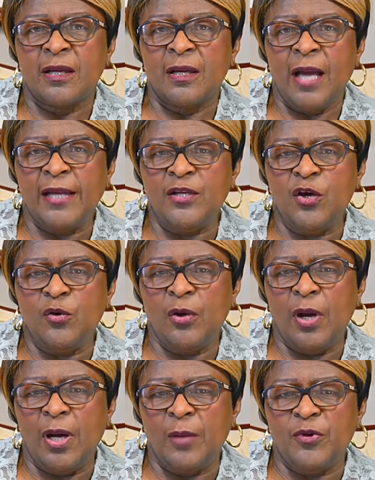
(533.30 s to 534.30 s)
I
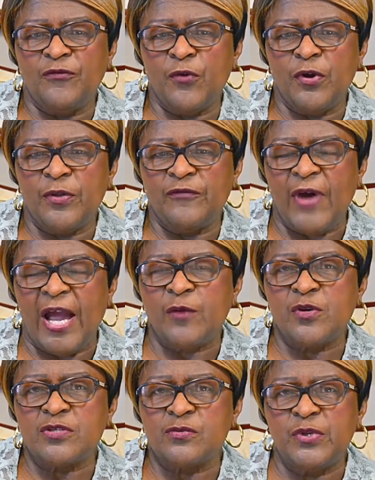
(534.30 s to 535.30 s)
know before the
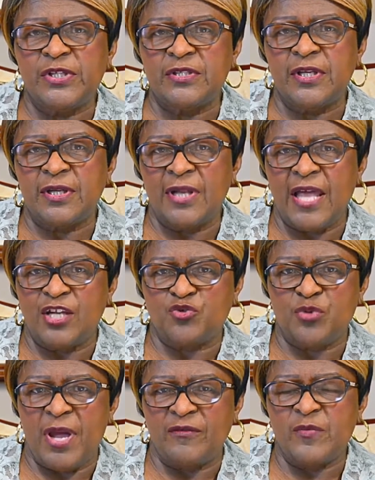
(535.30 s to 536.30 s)
virus, we did a lot of
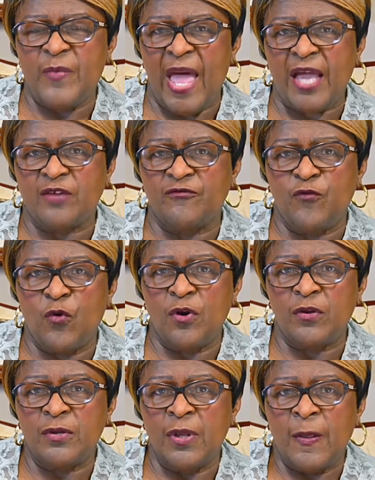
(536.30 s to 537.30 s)
traveling back and forth.